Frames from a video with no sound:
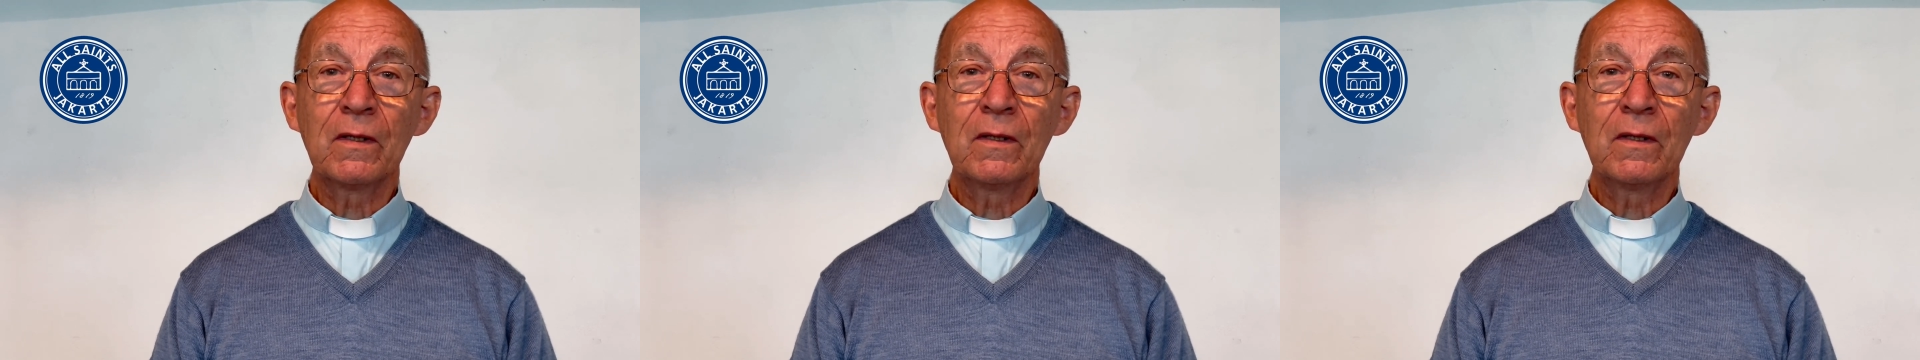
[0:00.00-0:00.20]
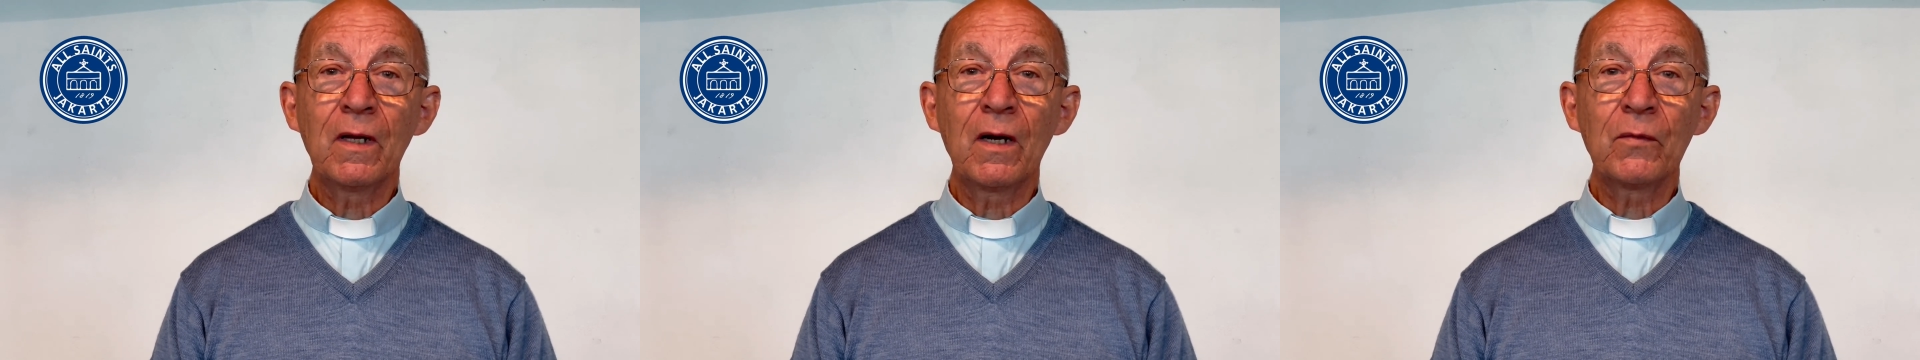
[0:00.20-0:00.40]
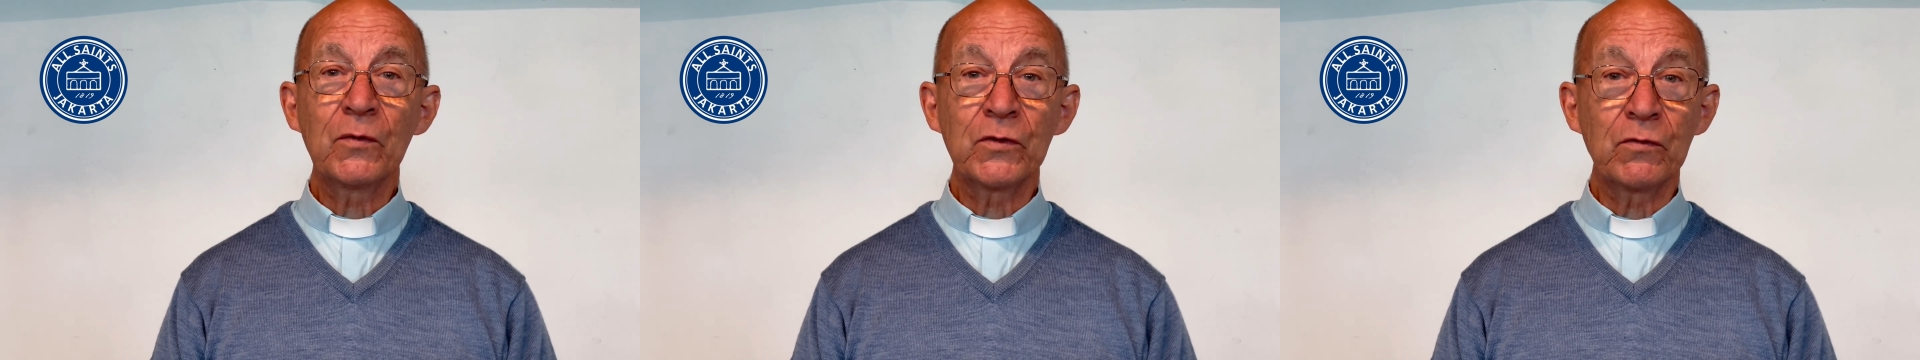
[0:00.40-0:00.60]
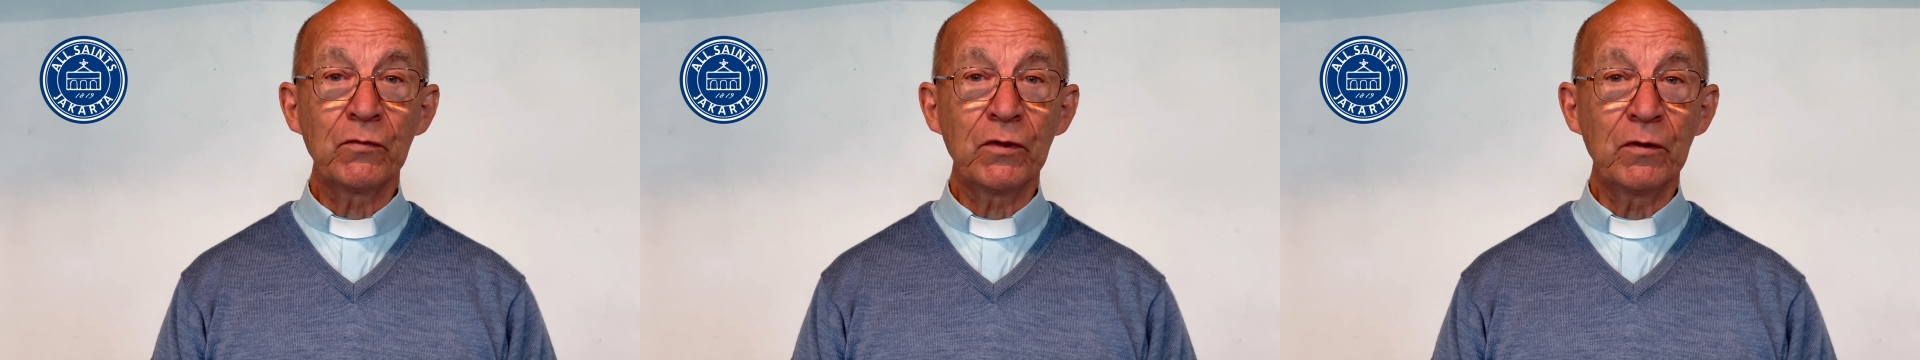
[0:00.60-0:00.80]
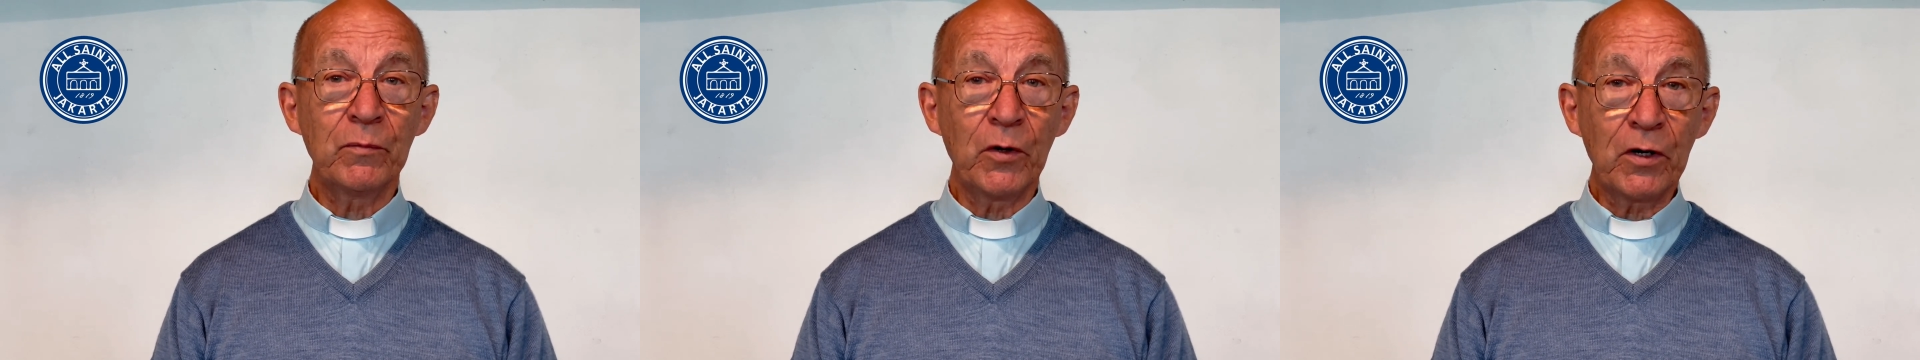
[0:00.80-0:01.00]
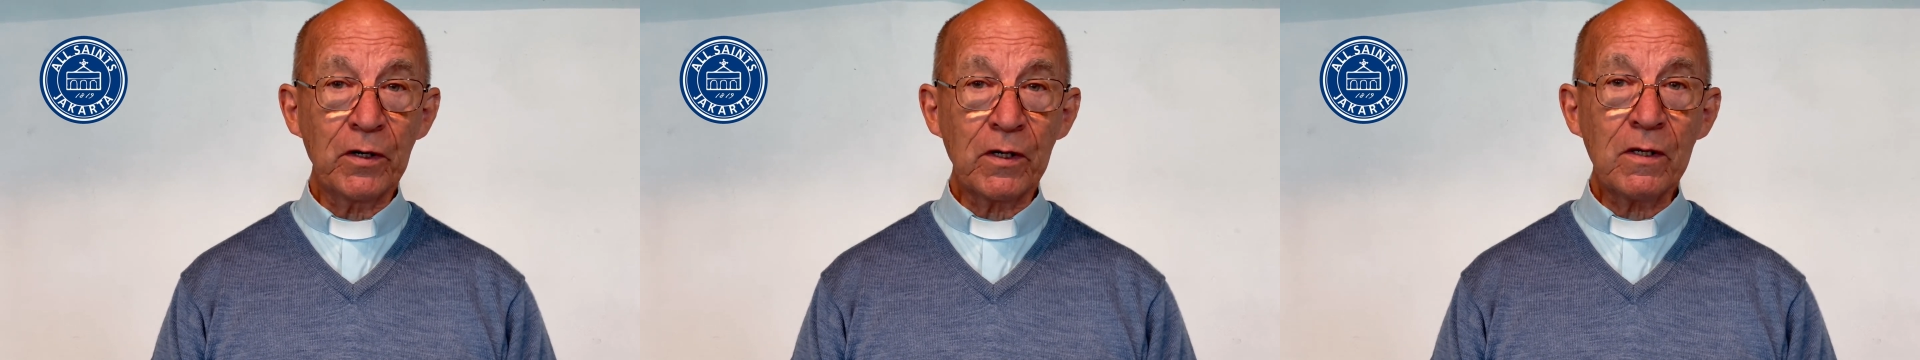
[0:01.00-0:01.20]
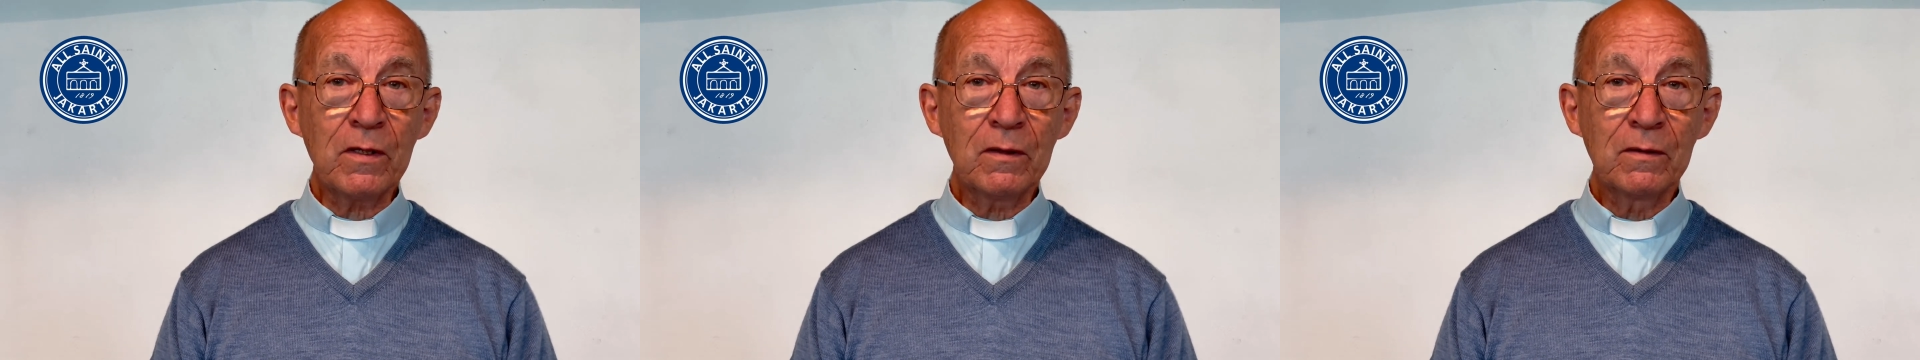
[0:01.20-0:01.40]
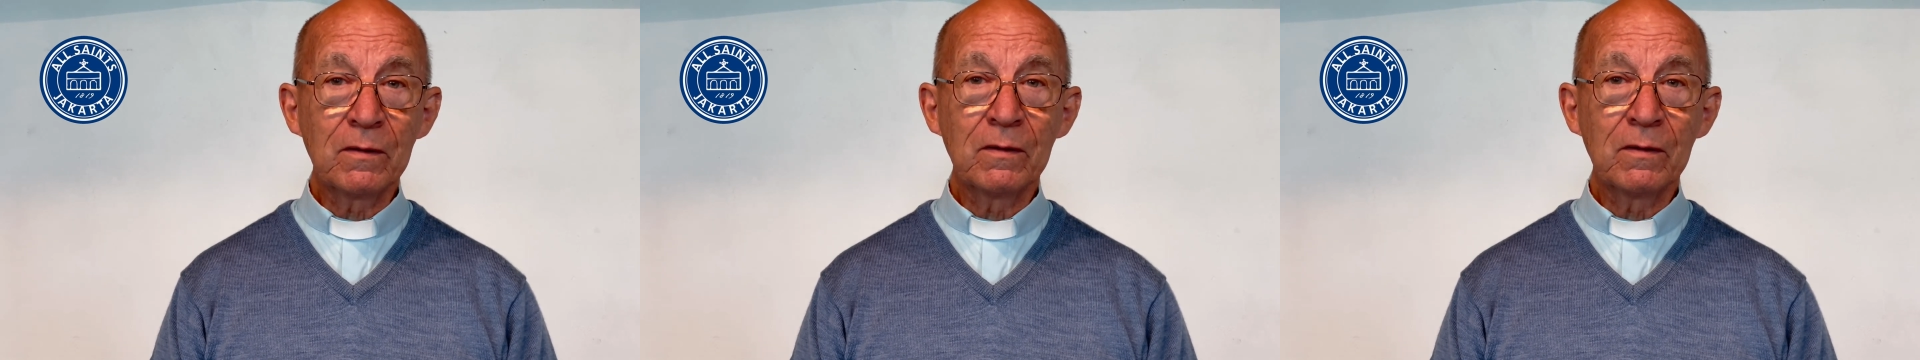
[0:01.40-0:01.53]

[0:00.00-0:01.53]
that it was a real body.